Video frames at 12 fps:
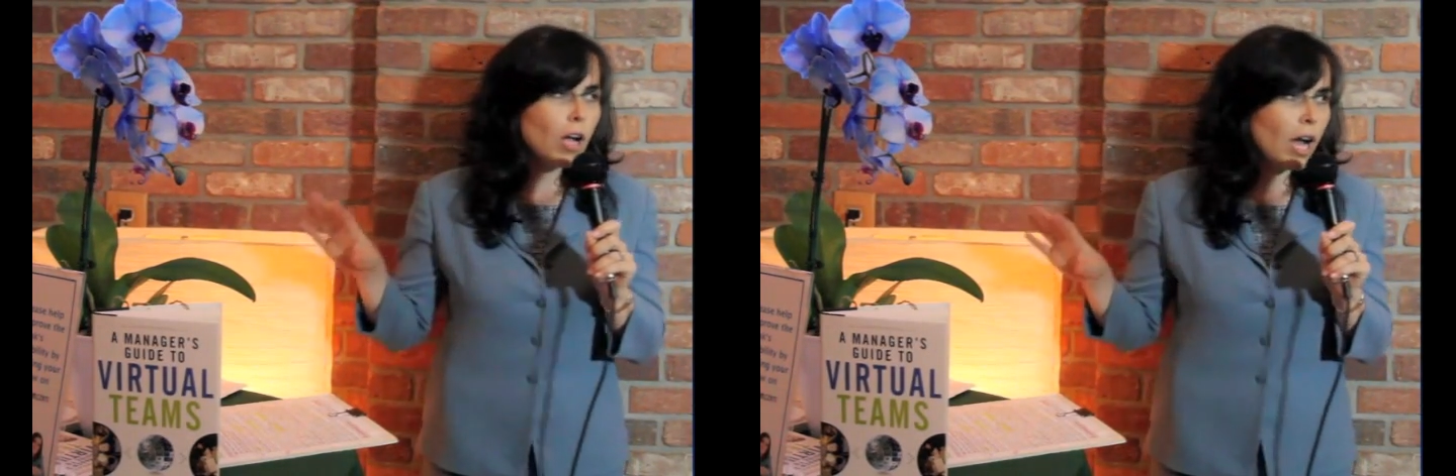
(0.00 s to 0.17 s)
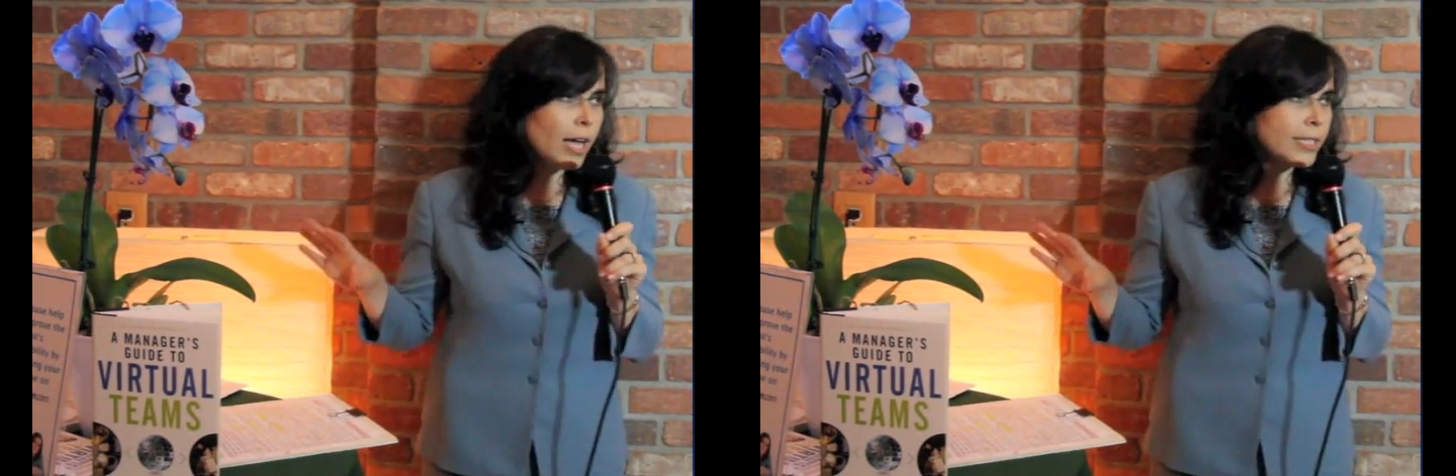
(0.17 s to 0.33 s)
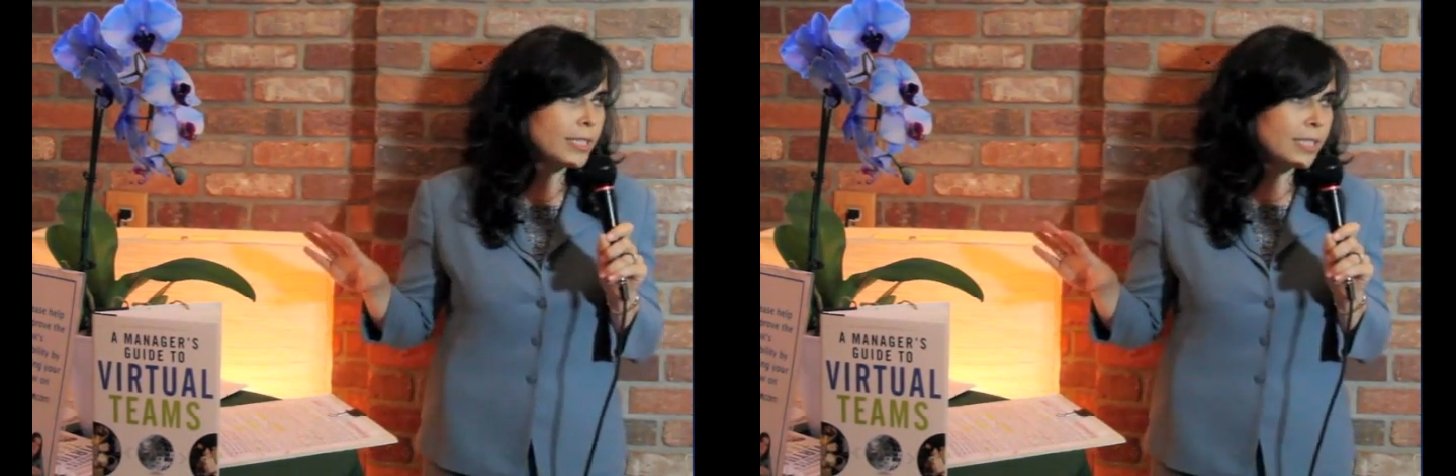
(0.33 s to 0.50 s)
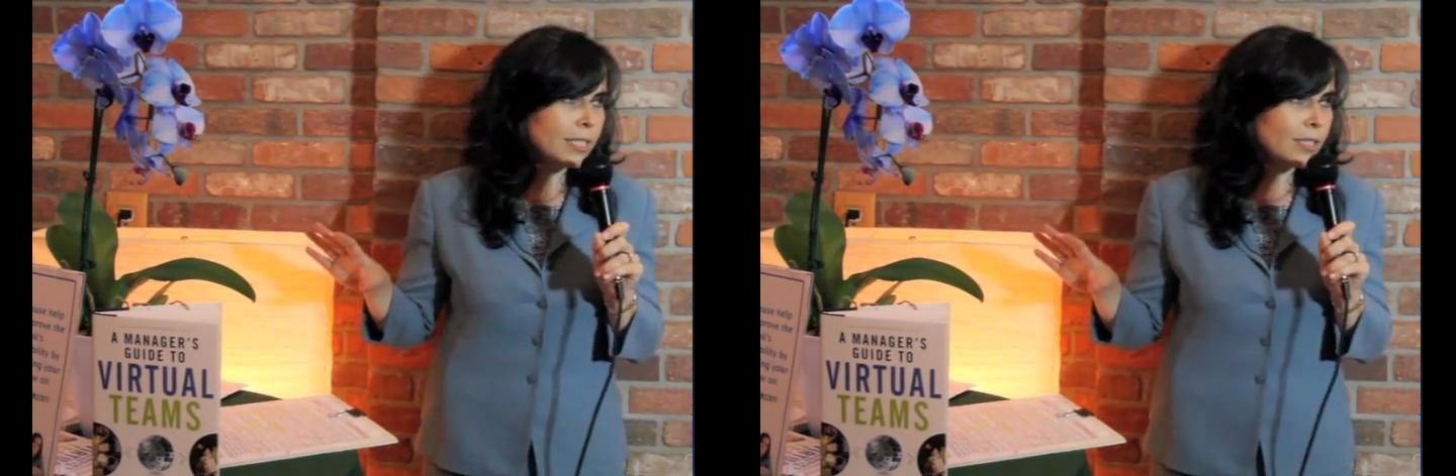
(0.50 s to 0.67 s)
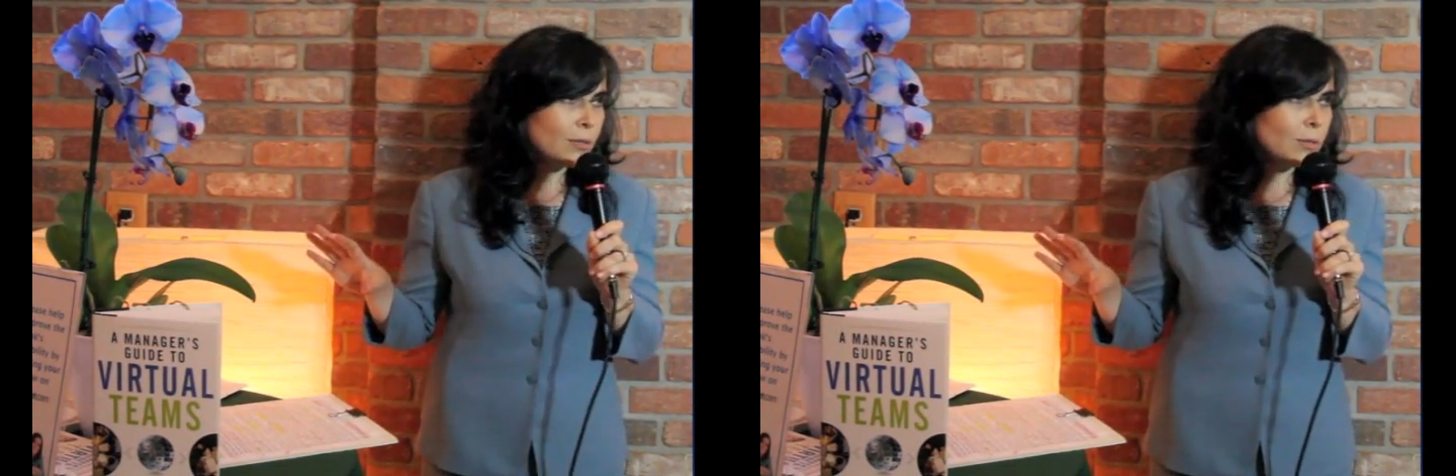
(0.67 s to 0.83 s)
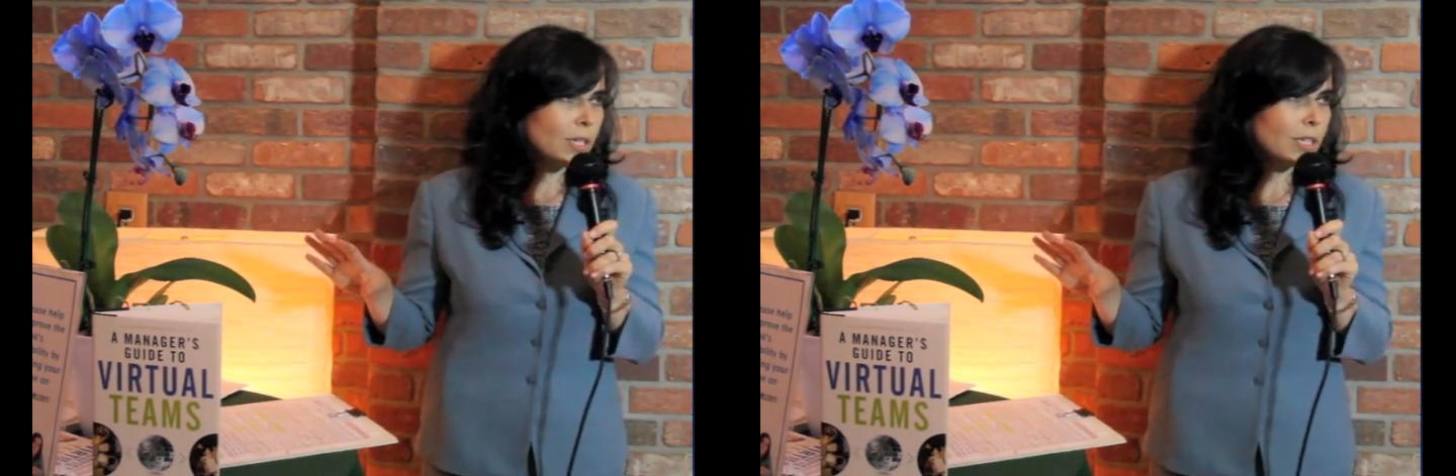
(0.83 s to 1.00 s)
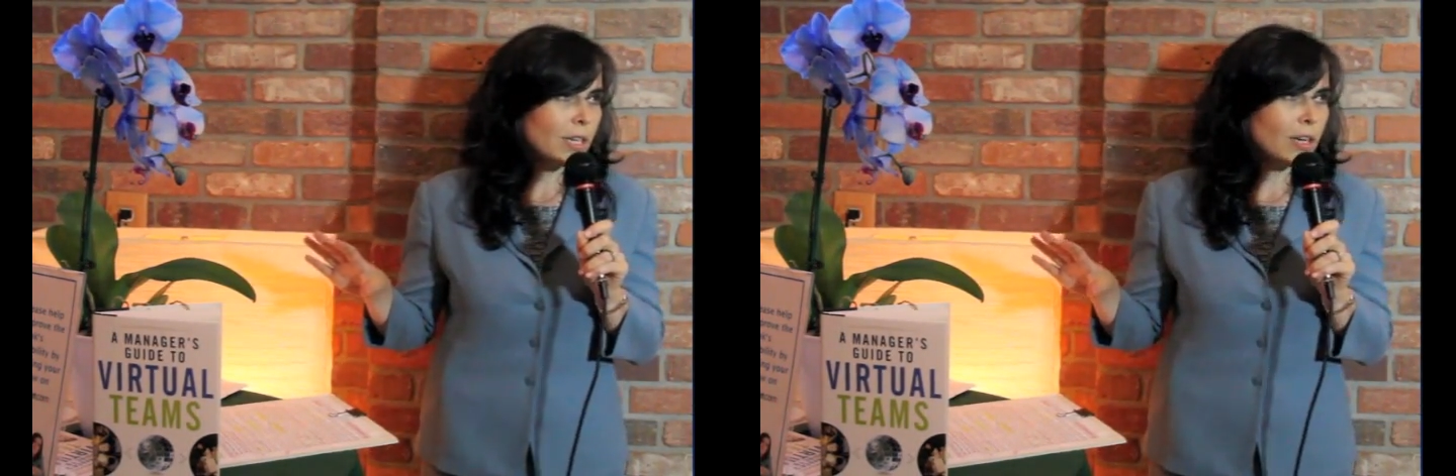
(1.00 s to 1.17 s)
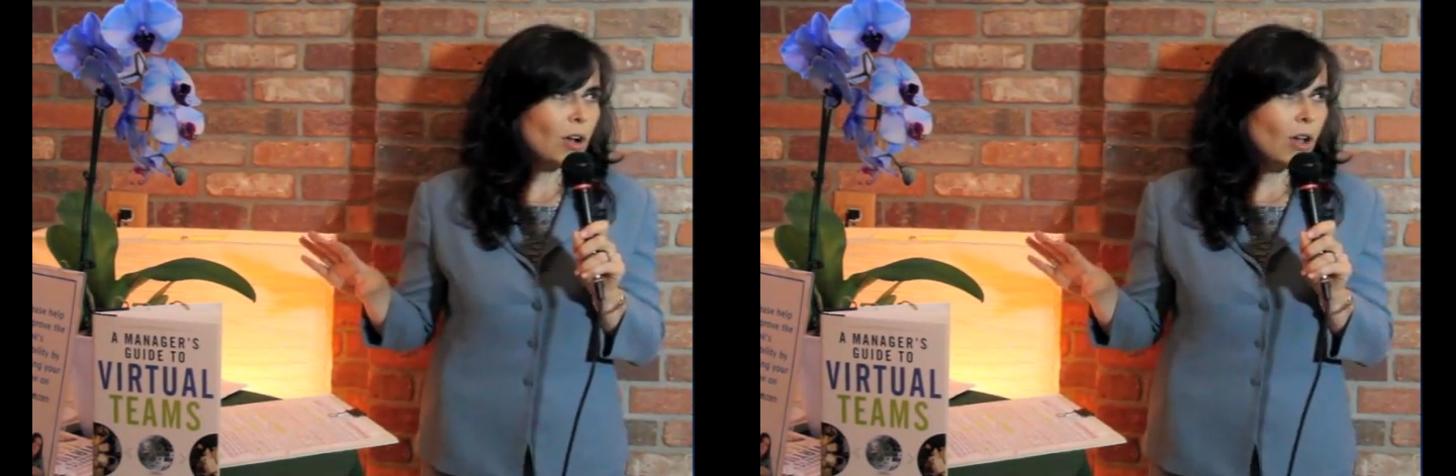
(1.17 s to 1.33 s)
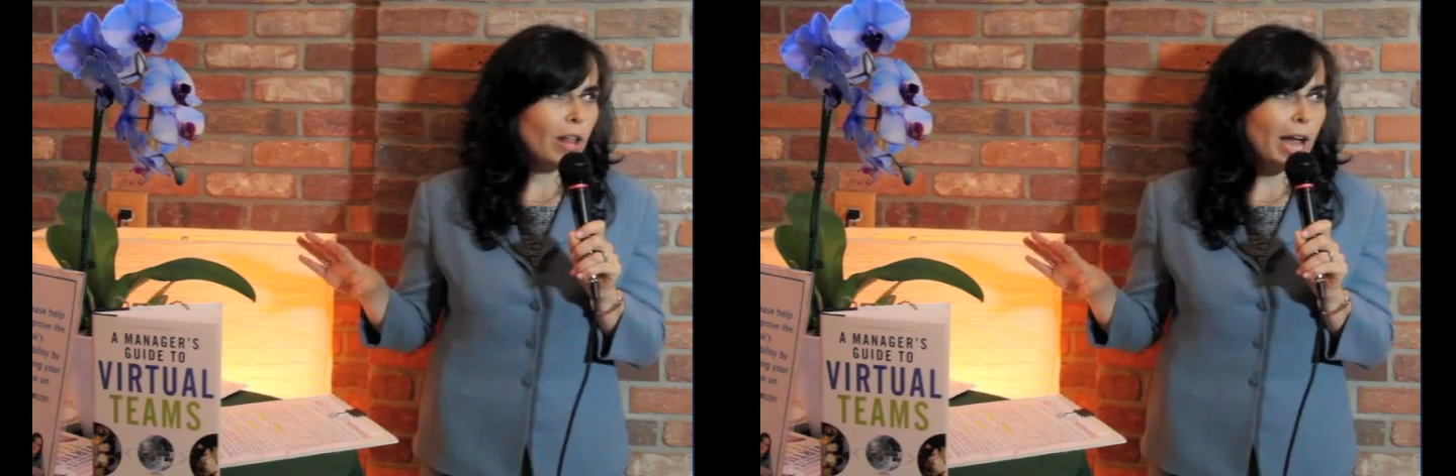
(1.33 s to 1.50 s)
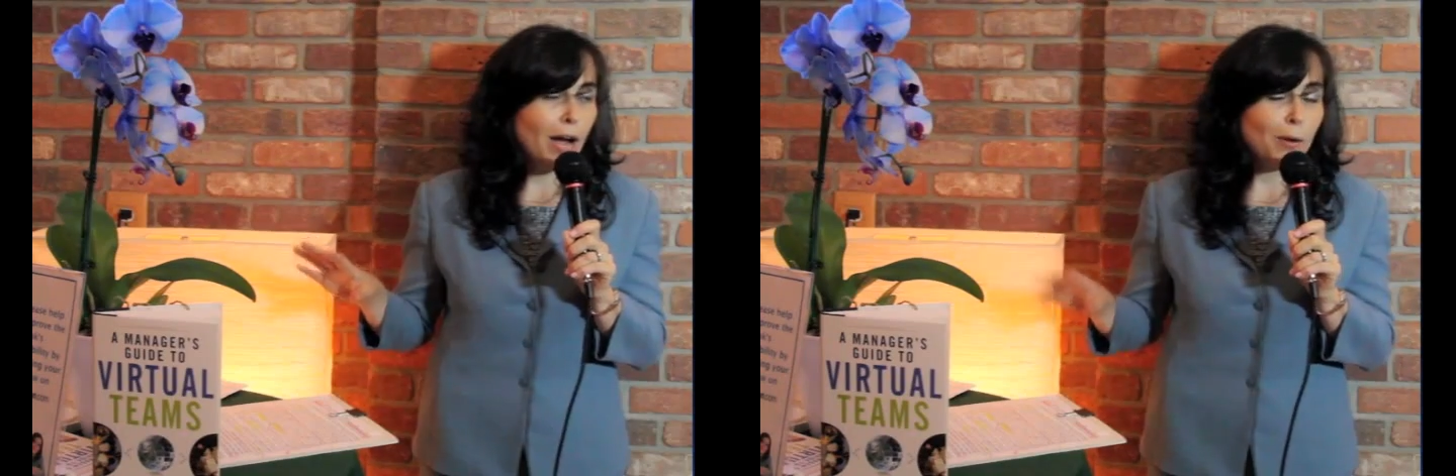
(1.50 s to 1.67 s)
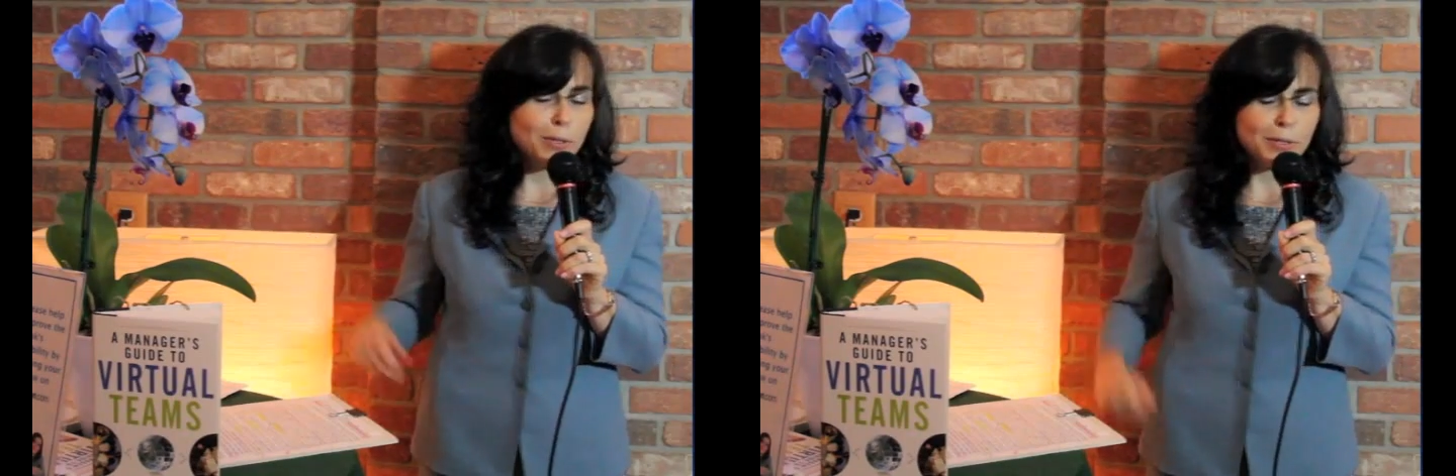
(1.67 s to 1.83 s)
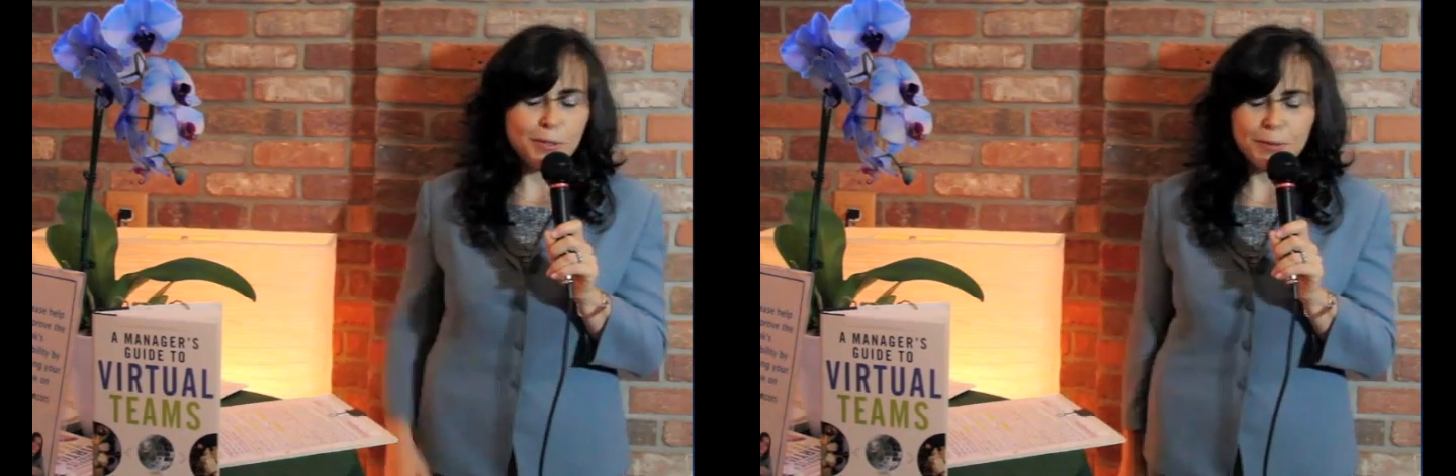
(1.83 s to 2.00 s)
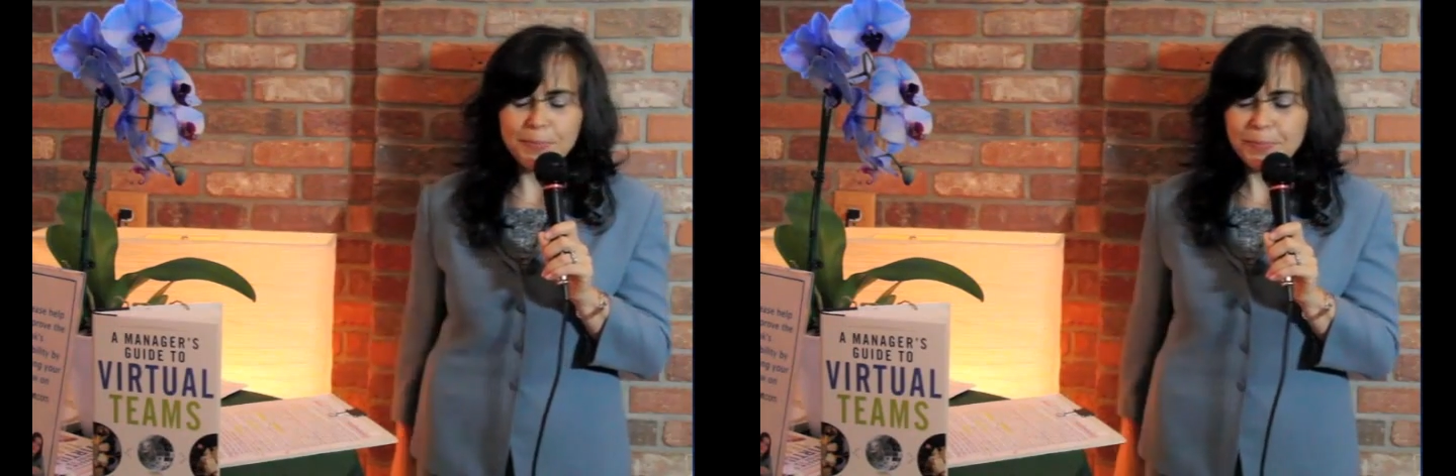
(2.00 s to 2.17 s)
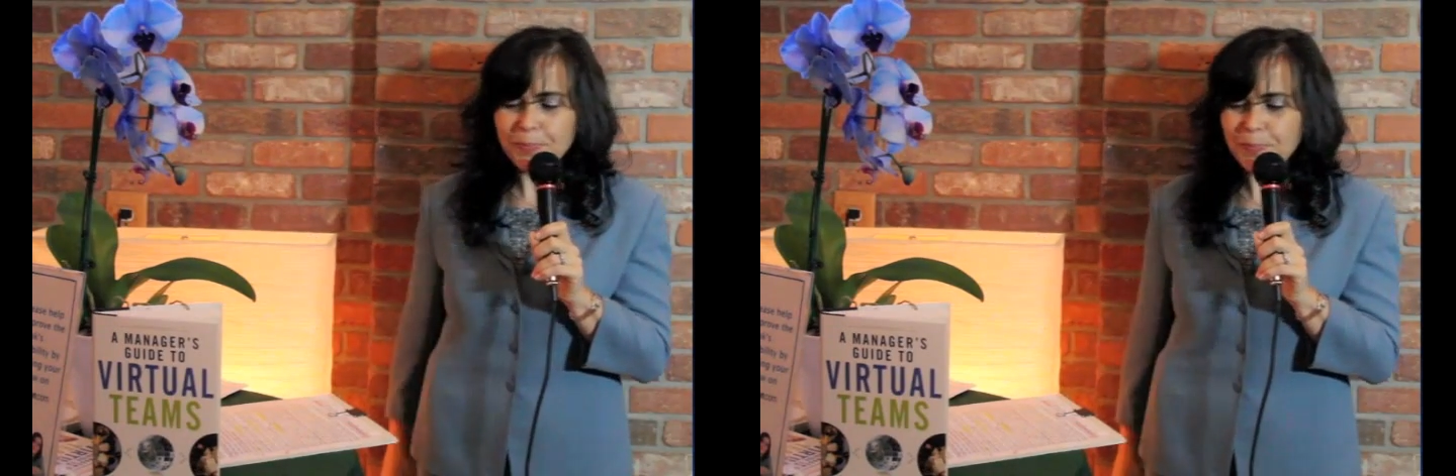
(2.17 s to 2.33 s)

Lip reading: continents working at all hours,